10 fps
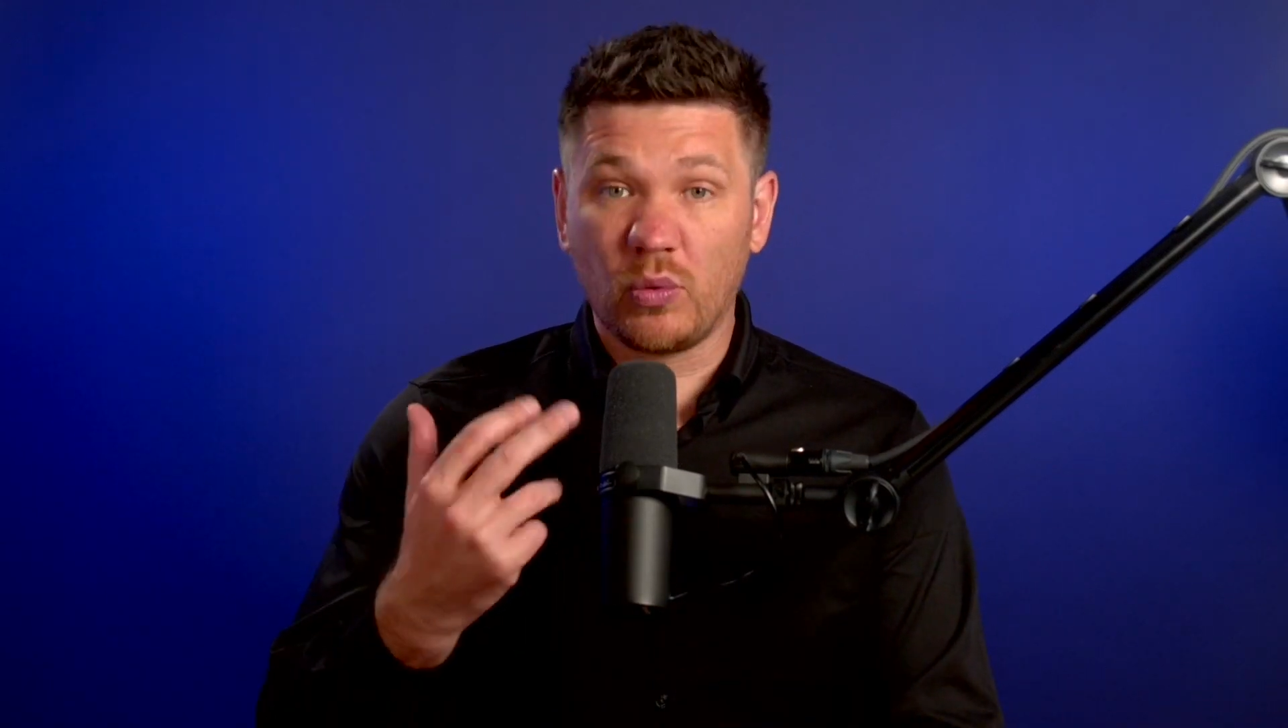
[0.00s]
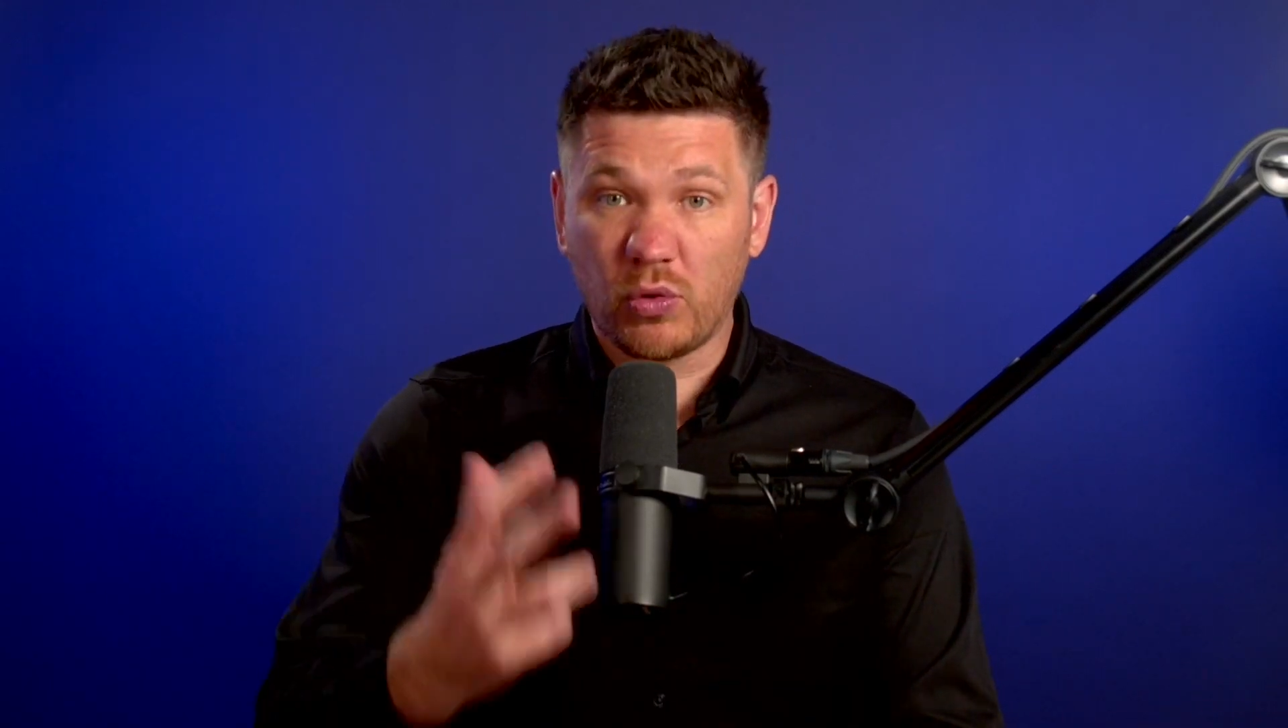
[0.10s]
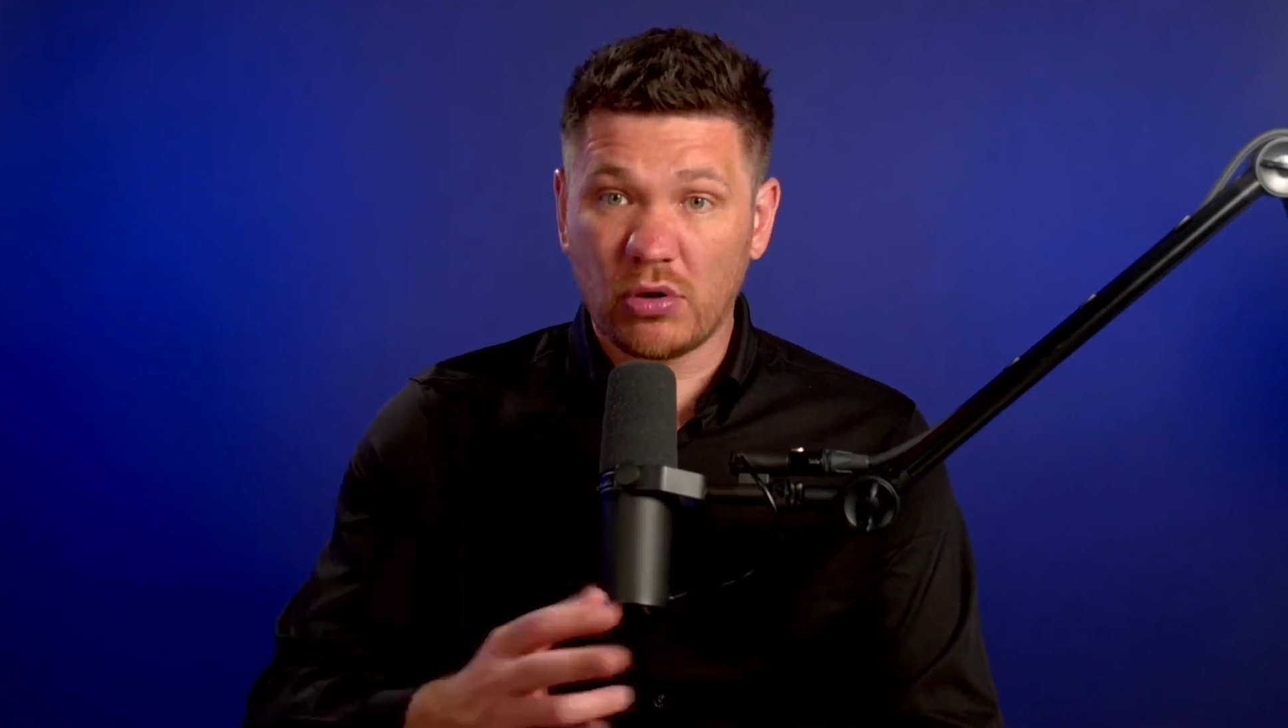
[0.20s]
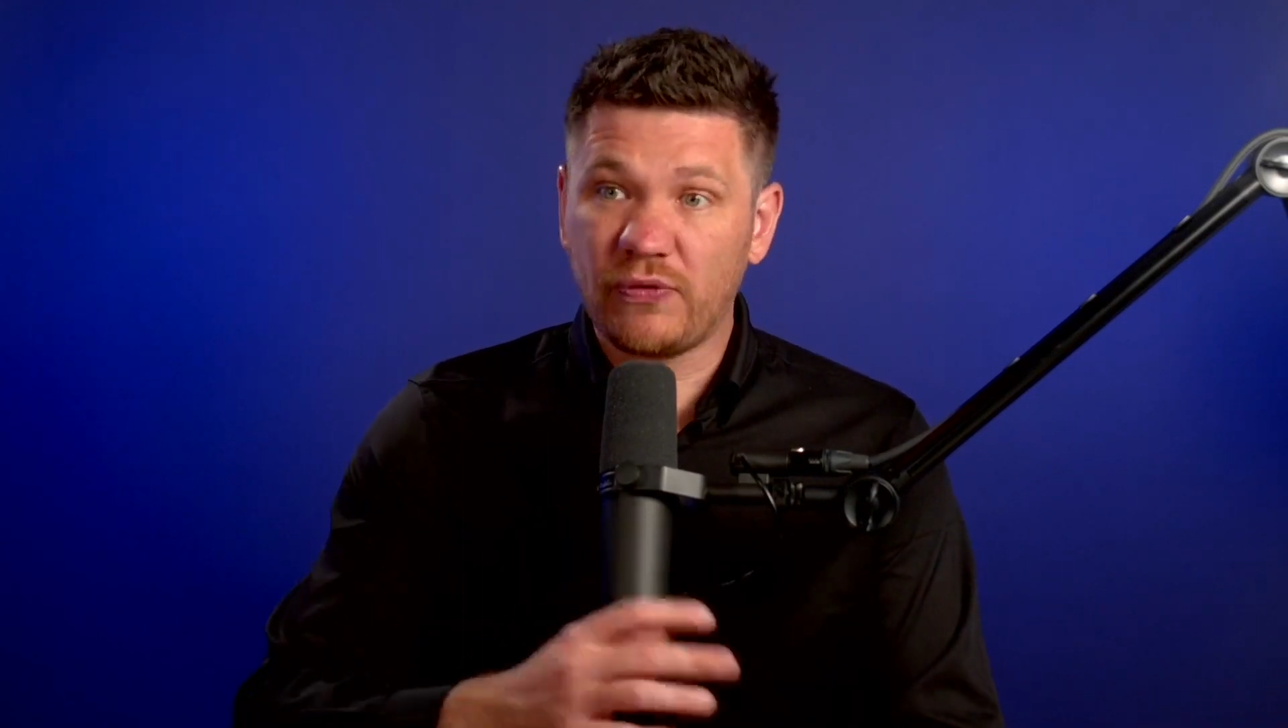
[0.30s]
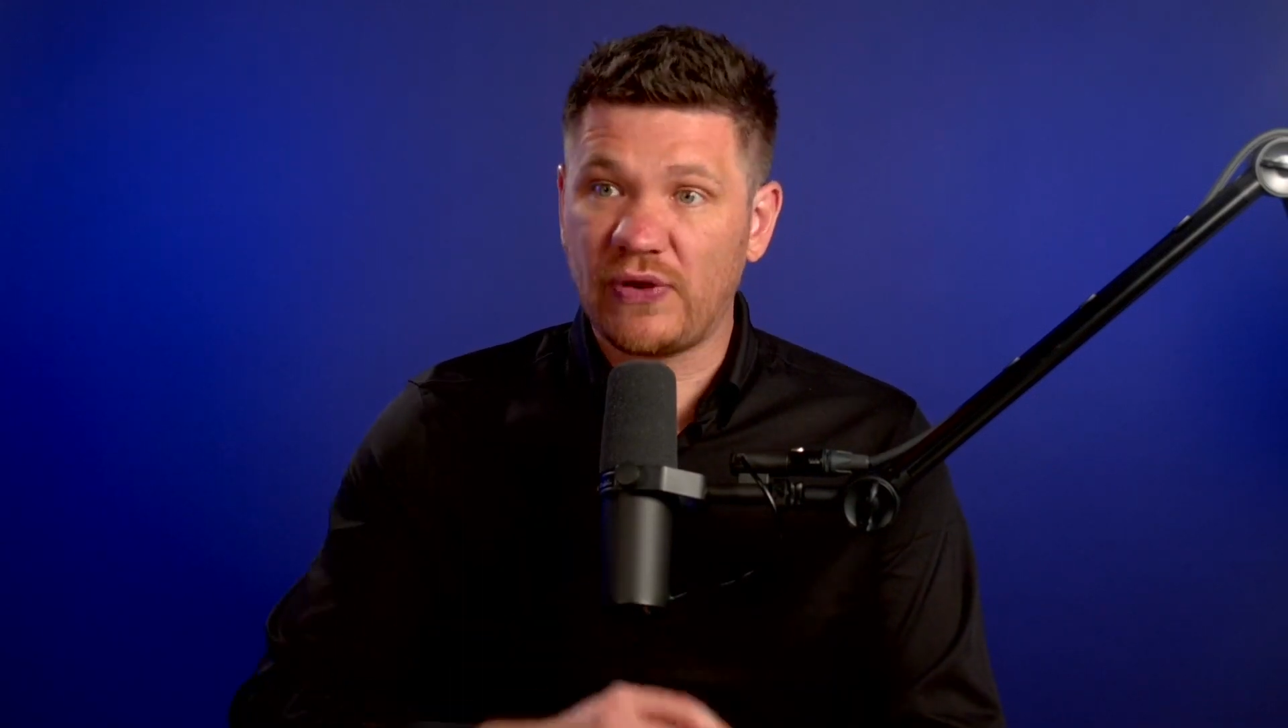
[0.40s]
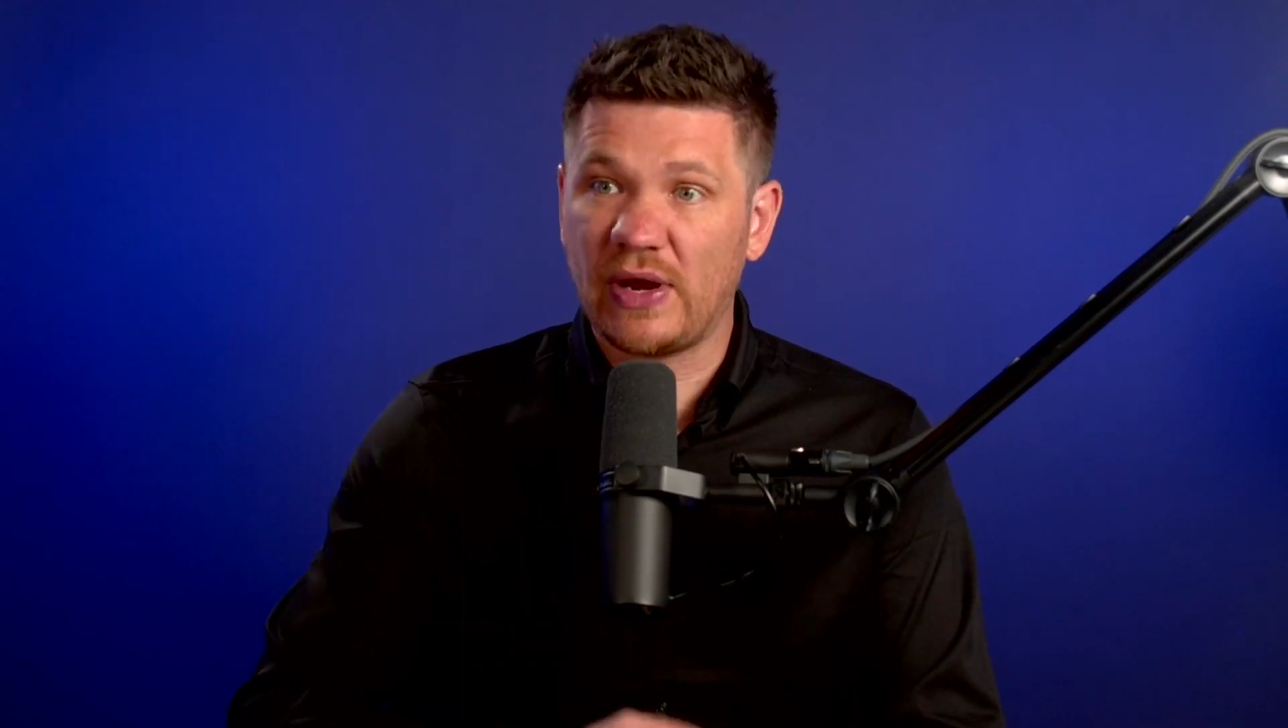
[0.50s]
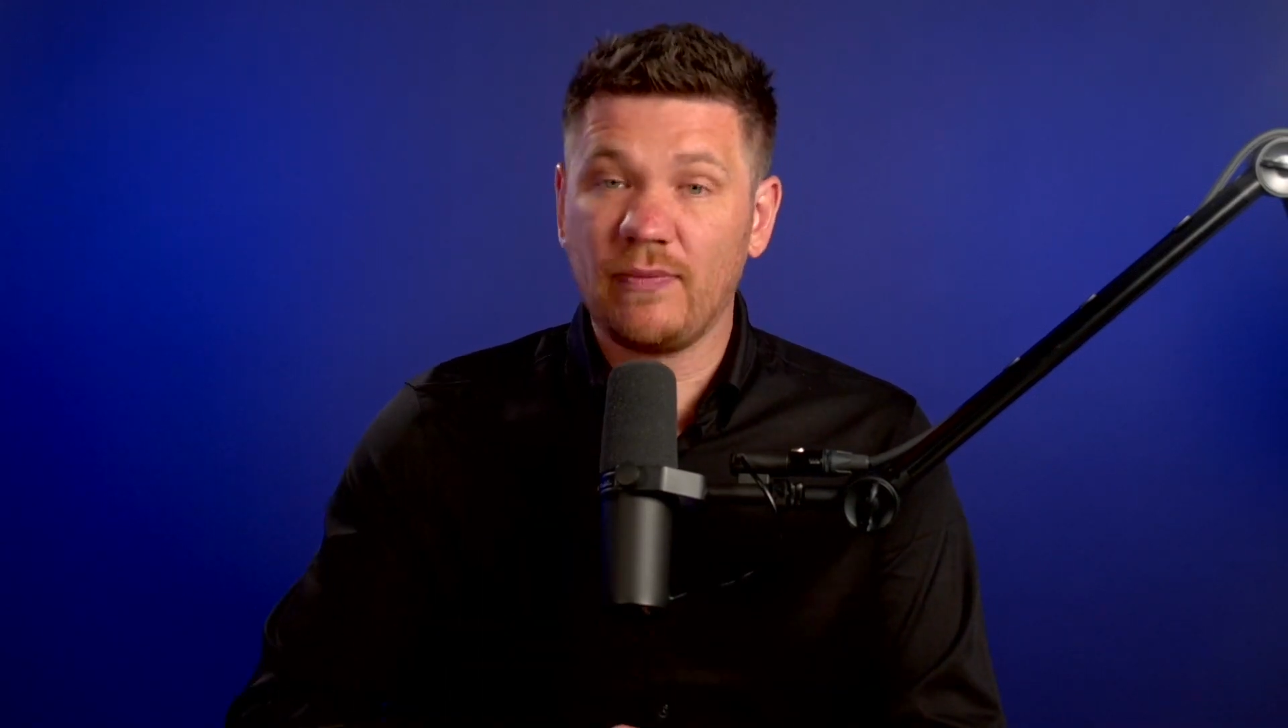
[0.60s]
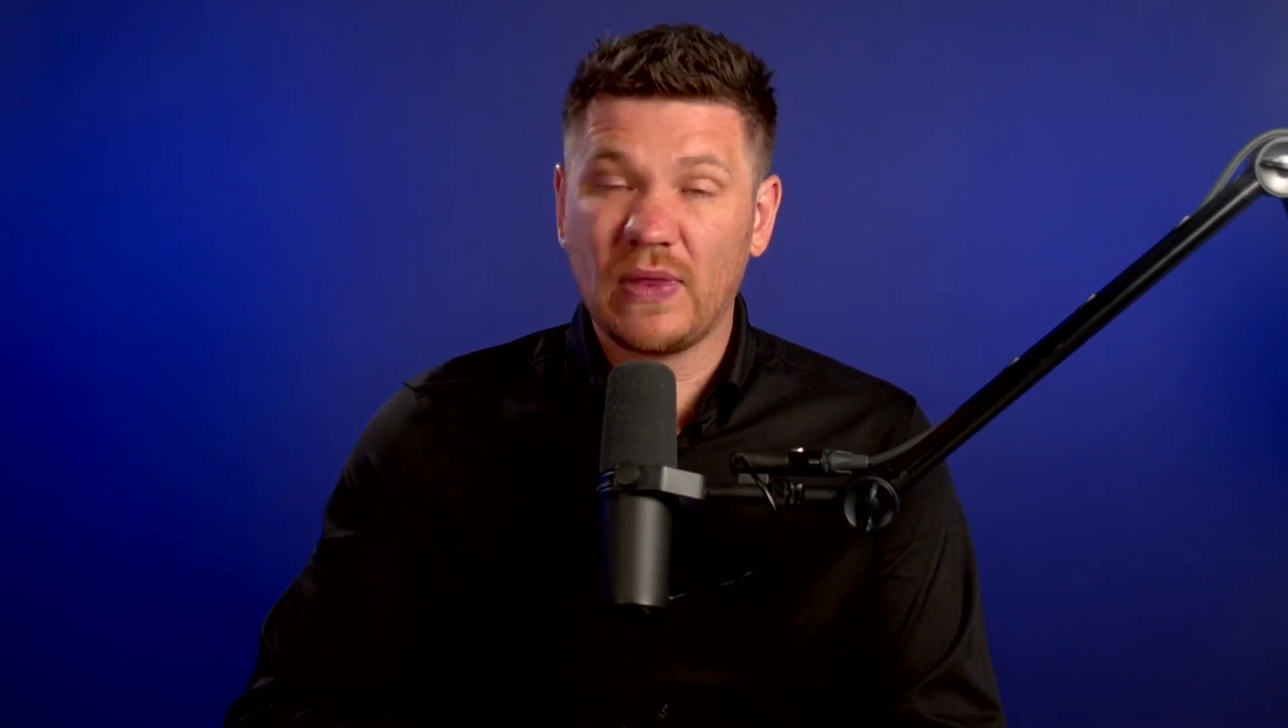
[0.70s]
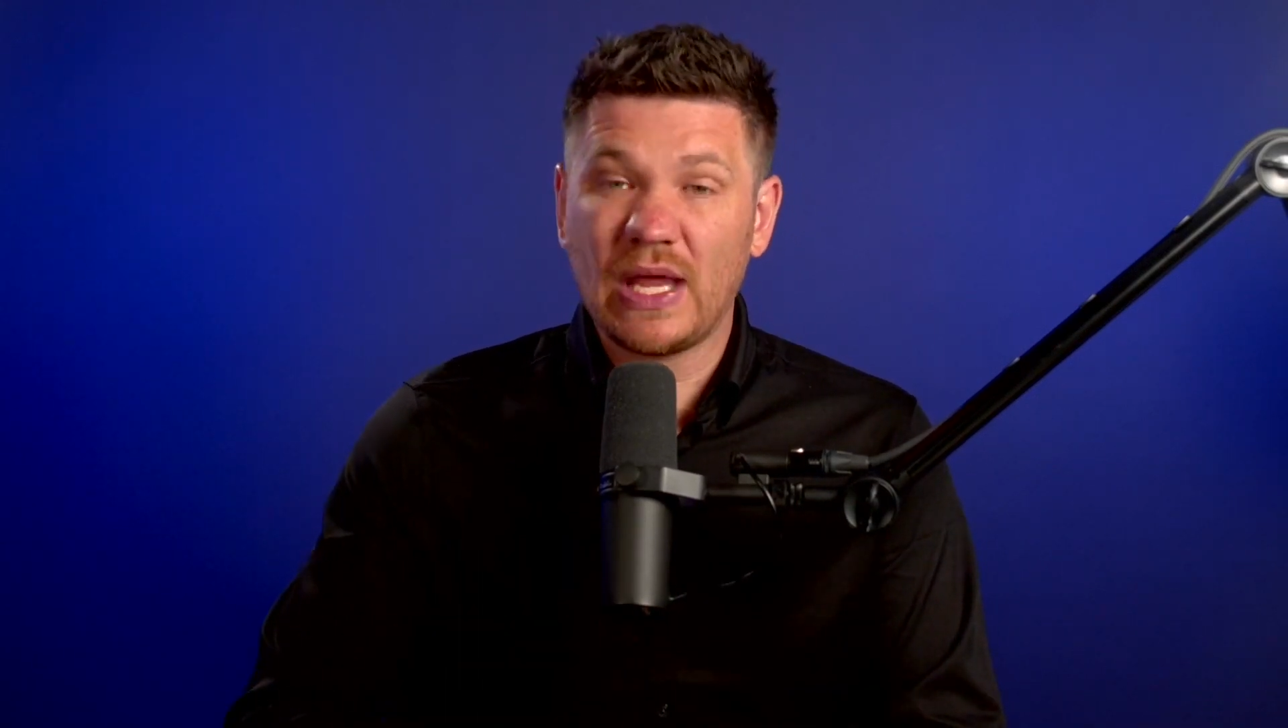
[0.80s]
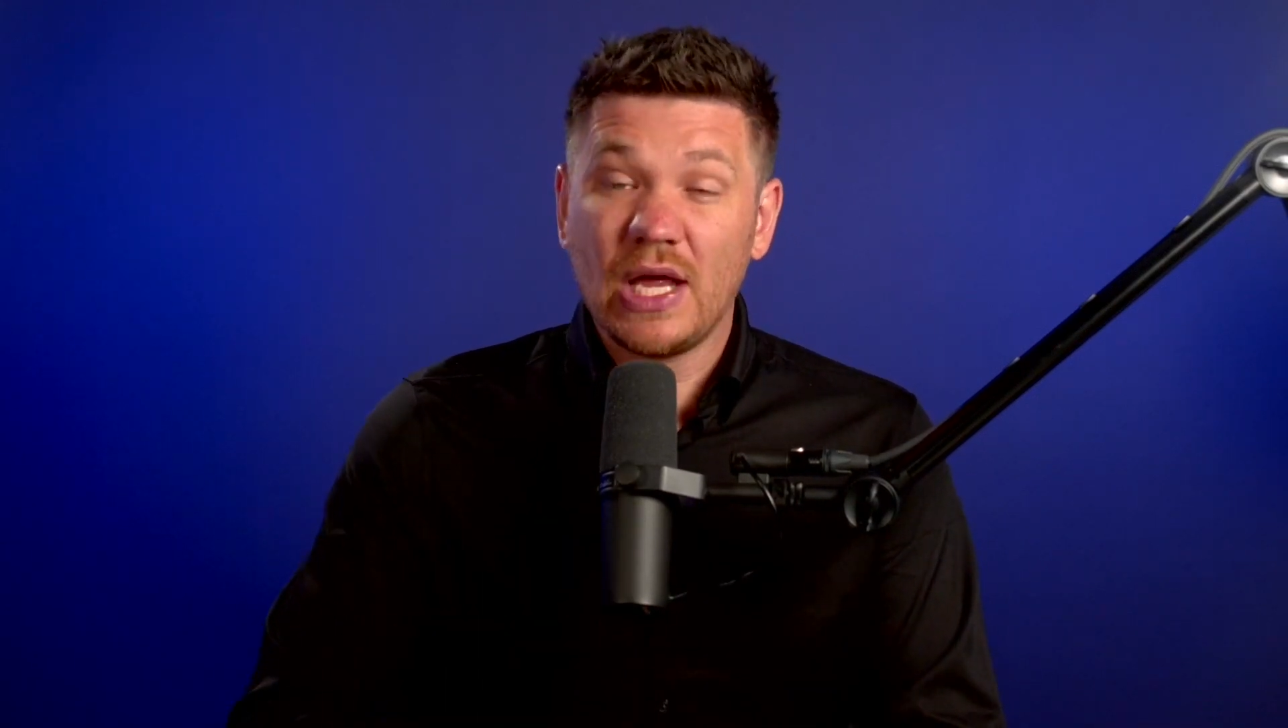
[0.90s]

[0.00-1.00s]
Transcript: warfare.